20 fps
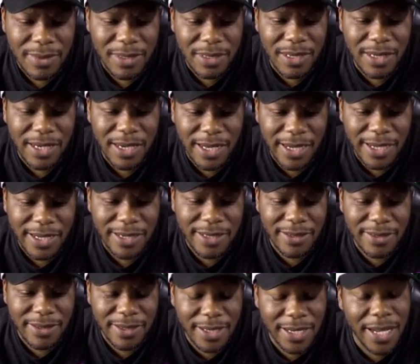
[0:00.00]
A lot.
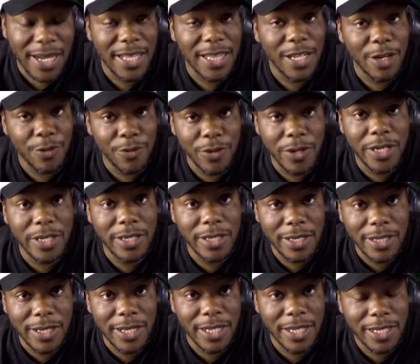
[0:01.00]
He had that really
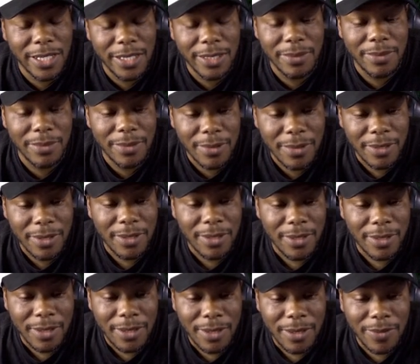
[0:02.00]
good game
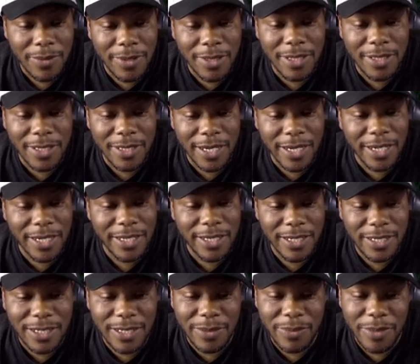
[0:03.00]
with the
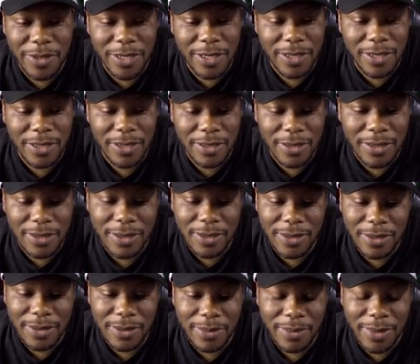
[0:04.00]
Titans, but
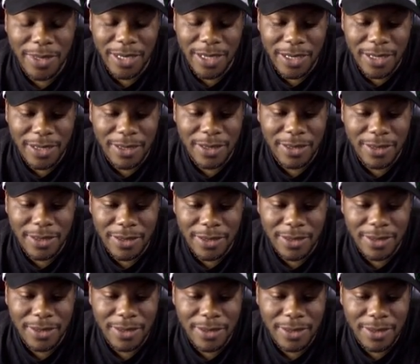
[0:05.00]

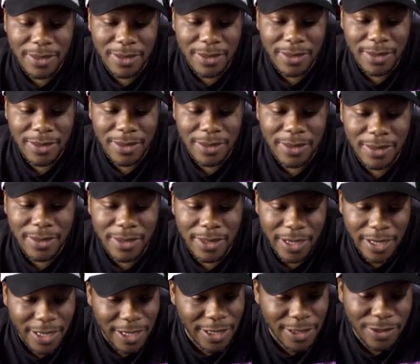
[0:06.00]
man.
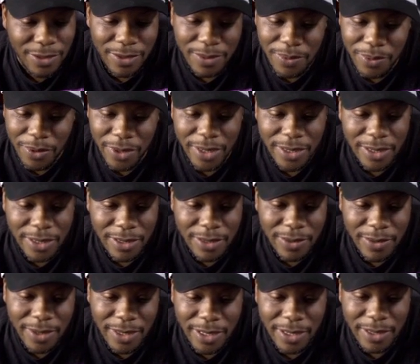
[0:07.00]
Nigel practice
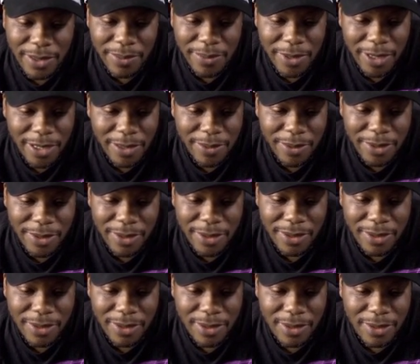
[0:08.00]
squad, maybe?
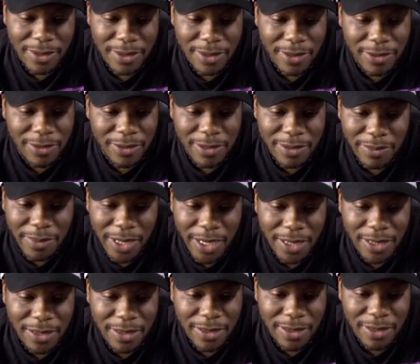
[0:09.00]
Going
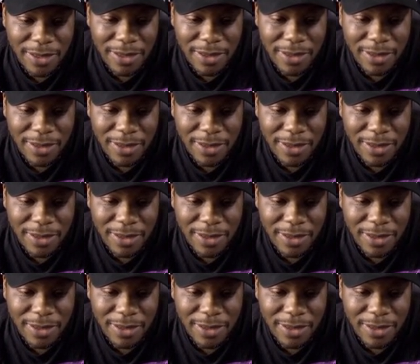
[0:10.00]
back there.